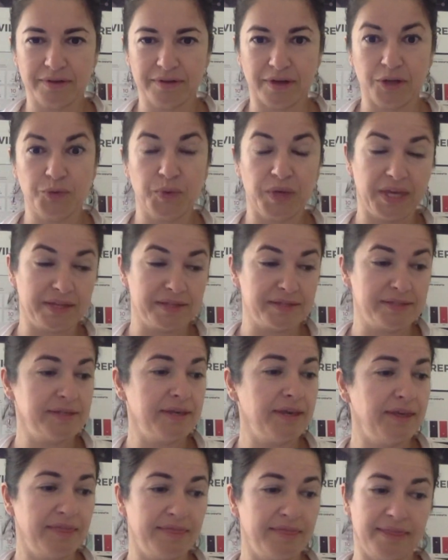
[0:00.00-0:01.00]
and we can
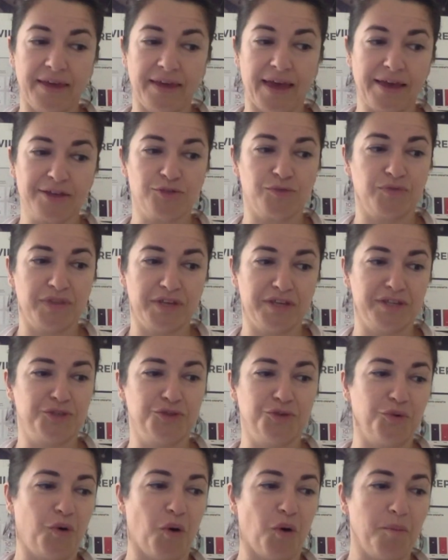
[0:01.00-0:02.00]
see in the case of these
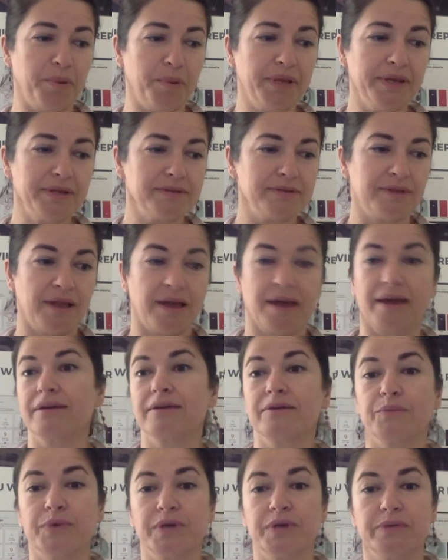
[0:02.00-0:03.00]
two companies, like
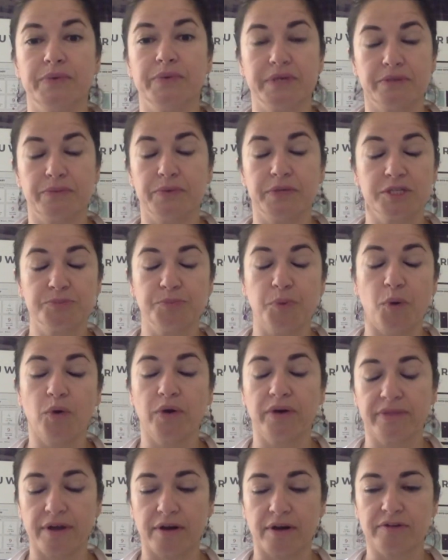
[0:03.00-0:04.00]
we
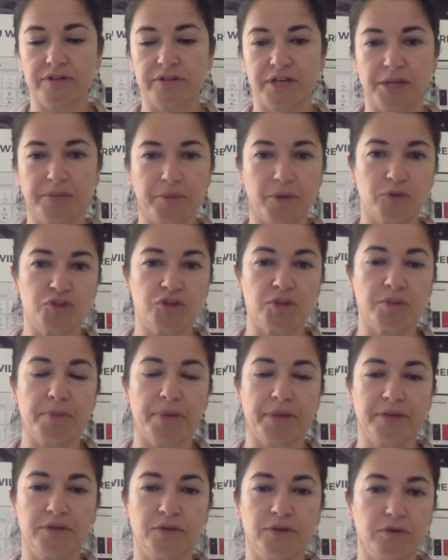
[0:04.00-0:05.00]
spoke in the article about
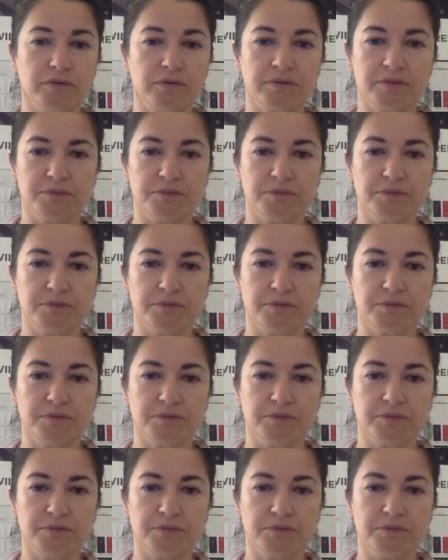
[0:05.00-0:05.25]
Champagne Dots and